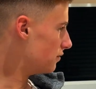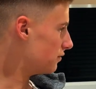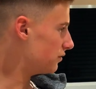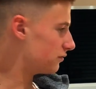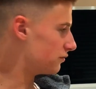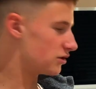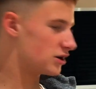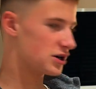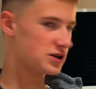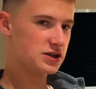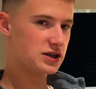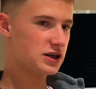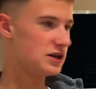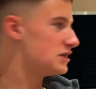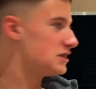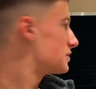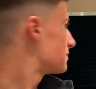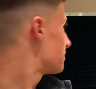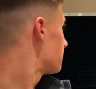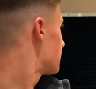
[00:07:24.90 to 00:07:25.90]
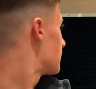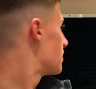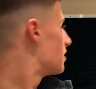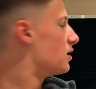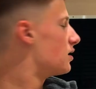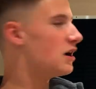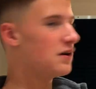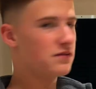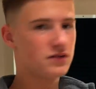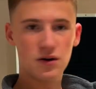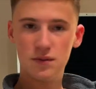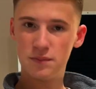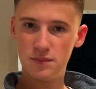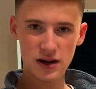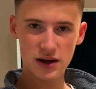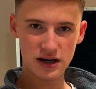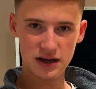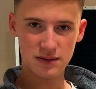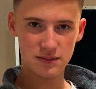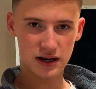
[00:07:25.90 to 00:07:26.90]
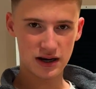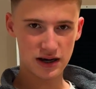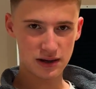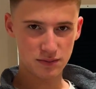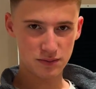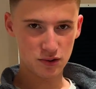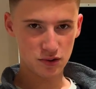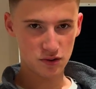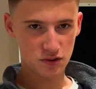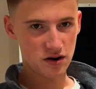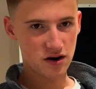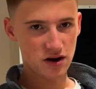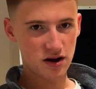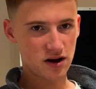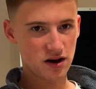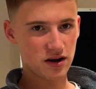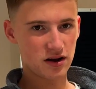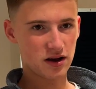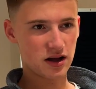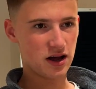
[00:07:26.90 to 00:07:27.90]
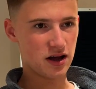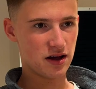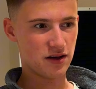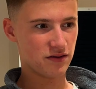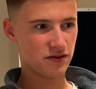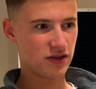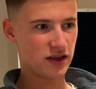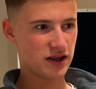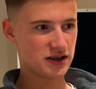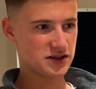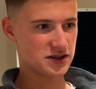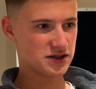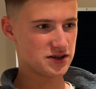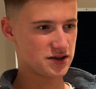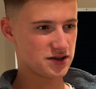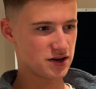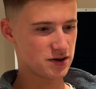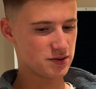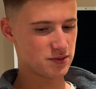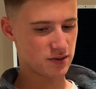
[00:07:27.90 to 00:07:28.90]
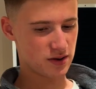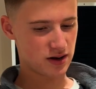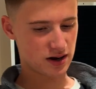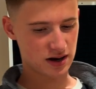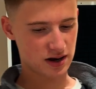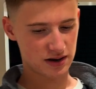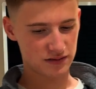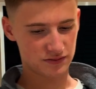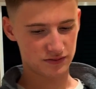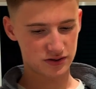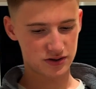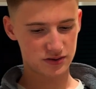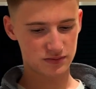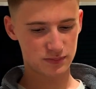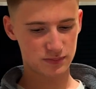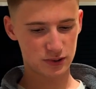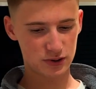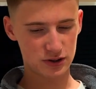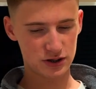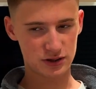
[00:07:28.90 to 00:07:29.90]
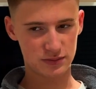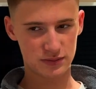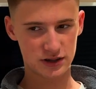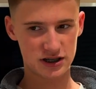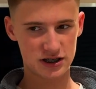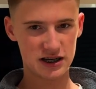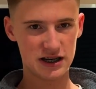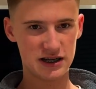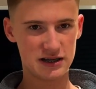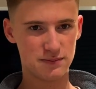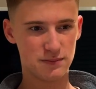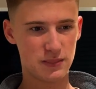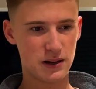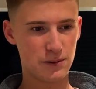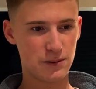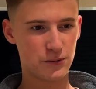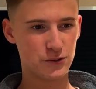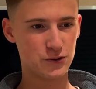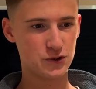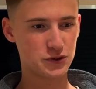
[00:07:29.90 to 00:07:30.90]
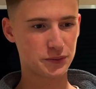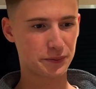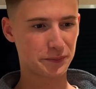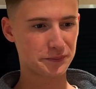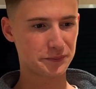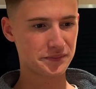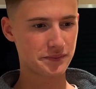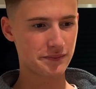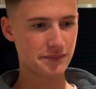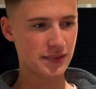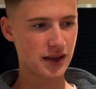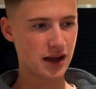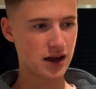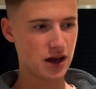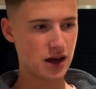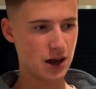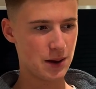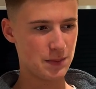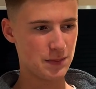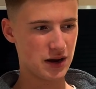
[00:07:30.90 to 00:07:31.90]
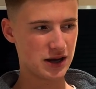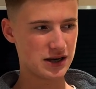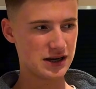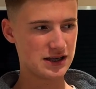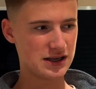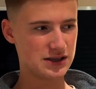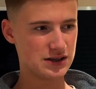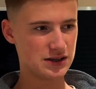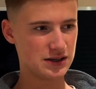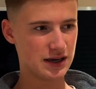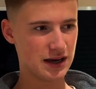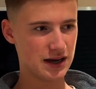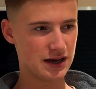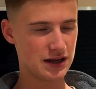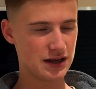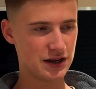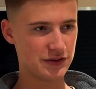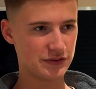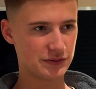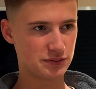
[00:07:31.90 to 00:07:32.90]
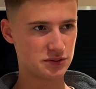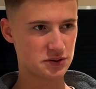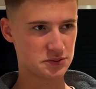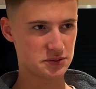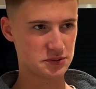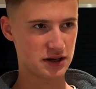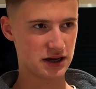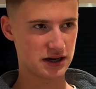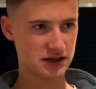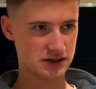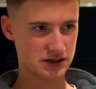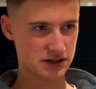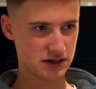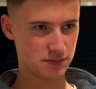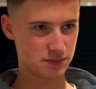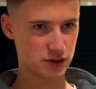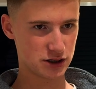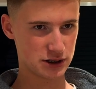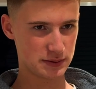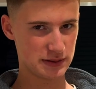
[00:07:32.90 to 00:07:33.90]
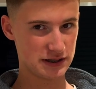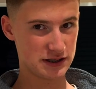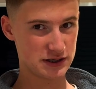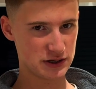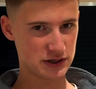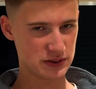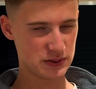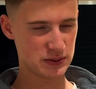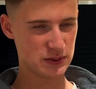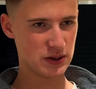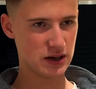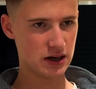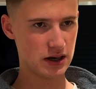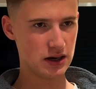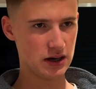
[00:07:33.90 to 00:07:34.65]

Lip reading: varieties. I've got many, many more things to sow. I've put in on my chilies and peppers. I need to get another propagator, possibly two,